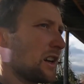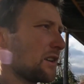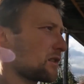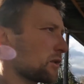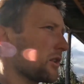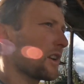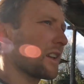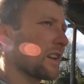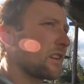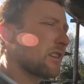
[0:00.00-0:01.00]
calves that were in
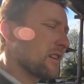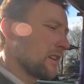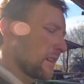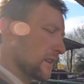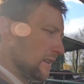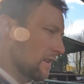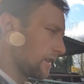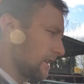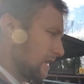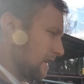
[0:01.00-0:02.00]
here,
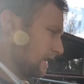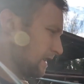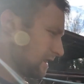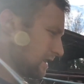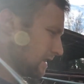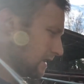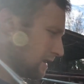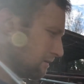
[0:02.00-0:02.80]
and